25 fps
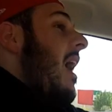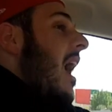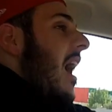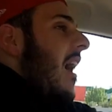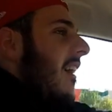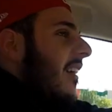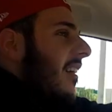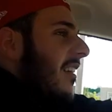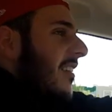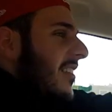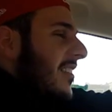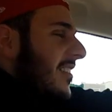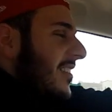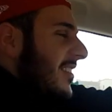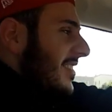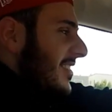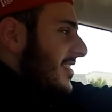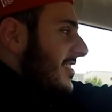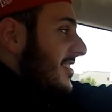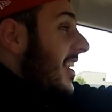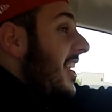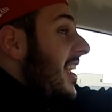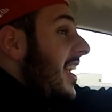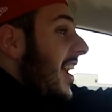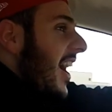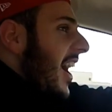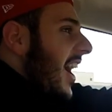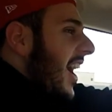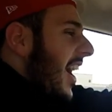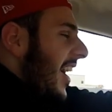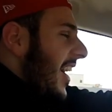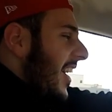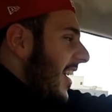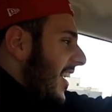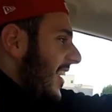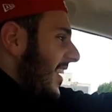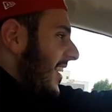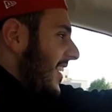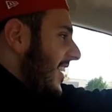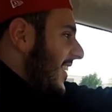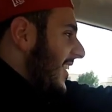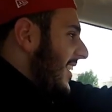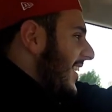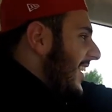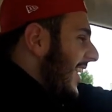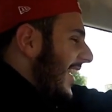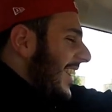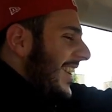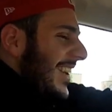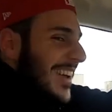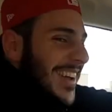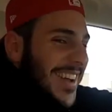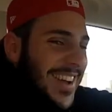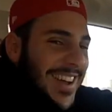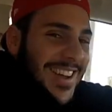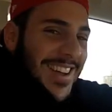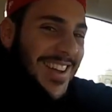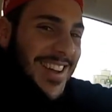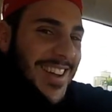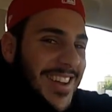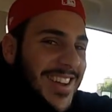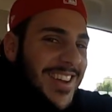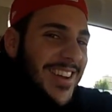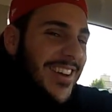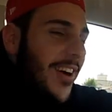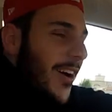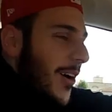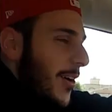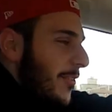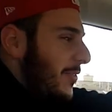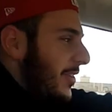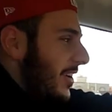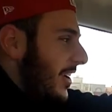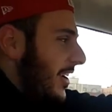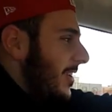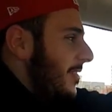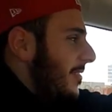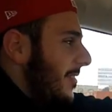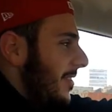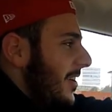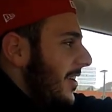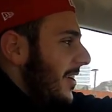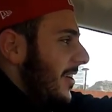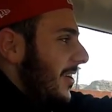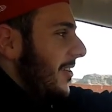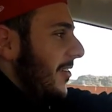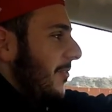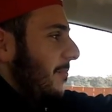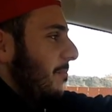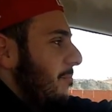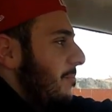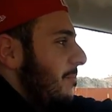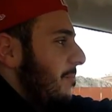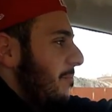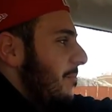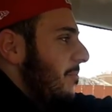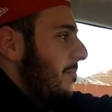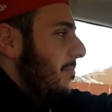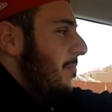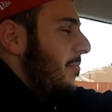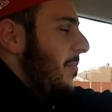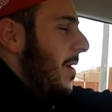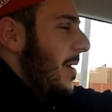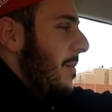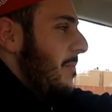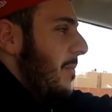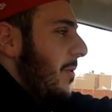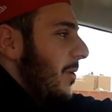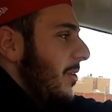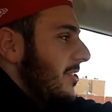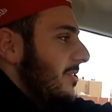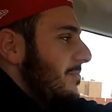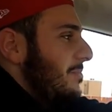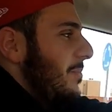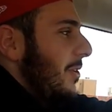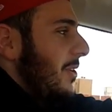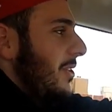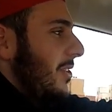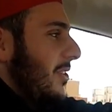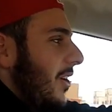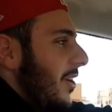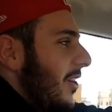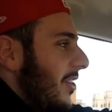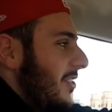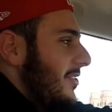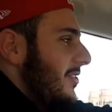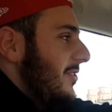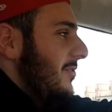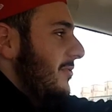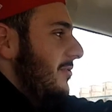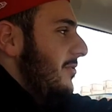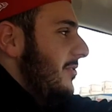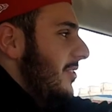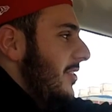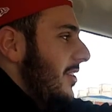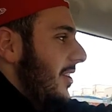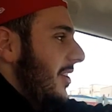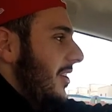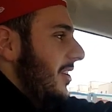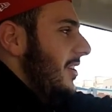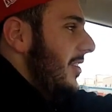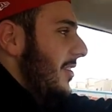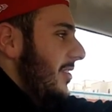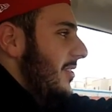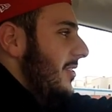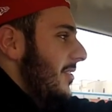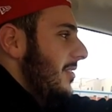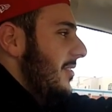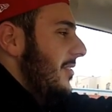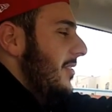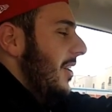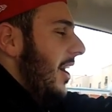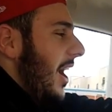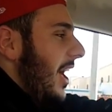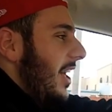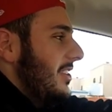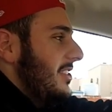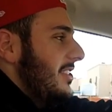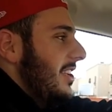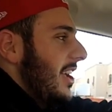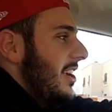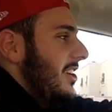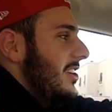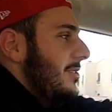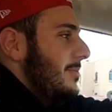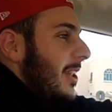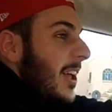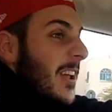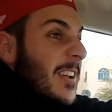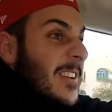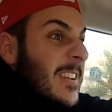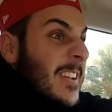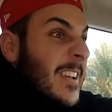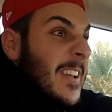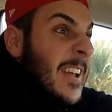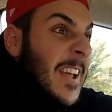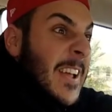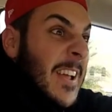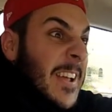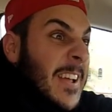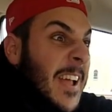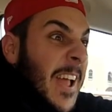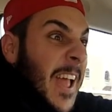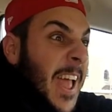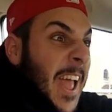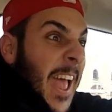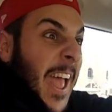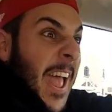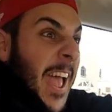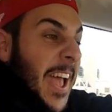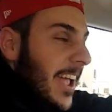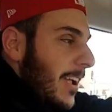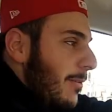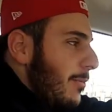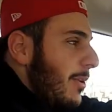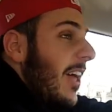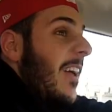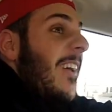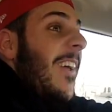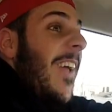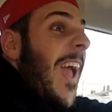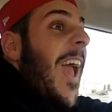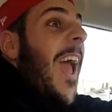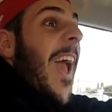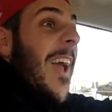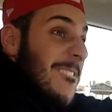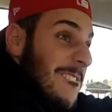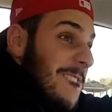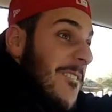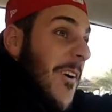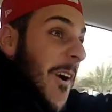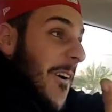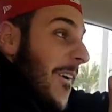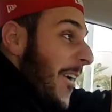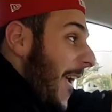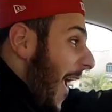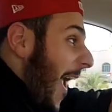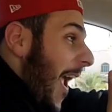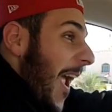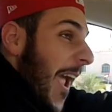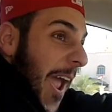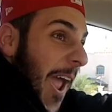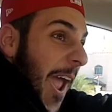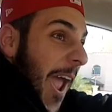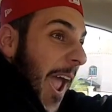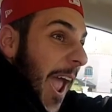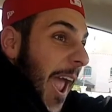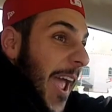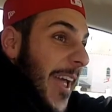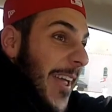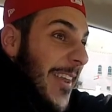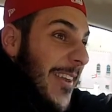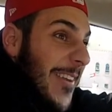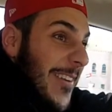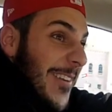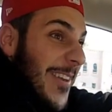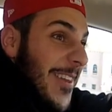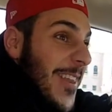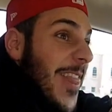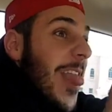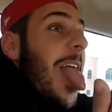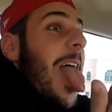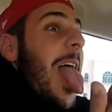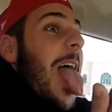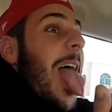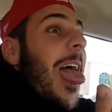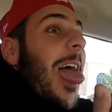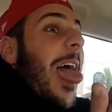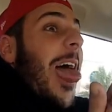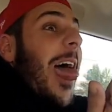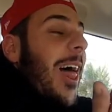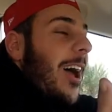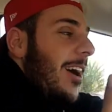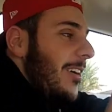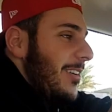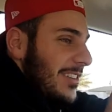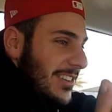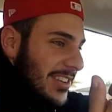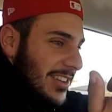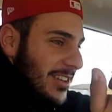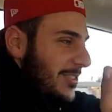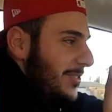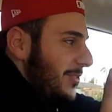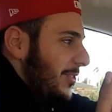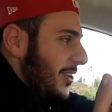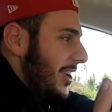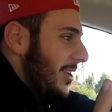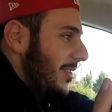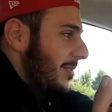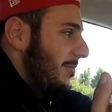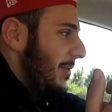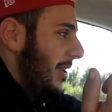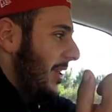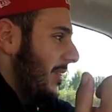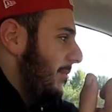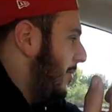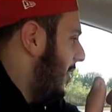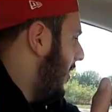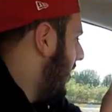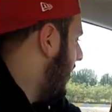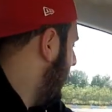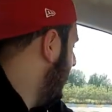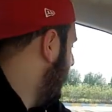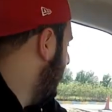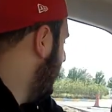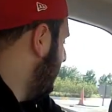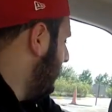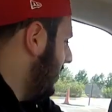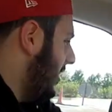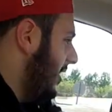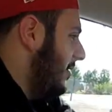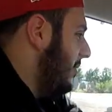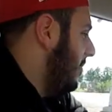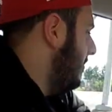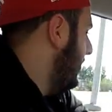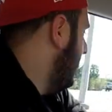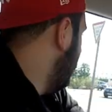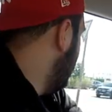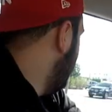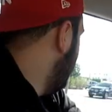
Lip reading: out, see ya. Or freaking pit bulls, bulldogs, Alsatian, be like, he'd be like, yeah, fucking, yeah, with his little fucking middle paw, middle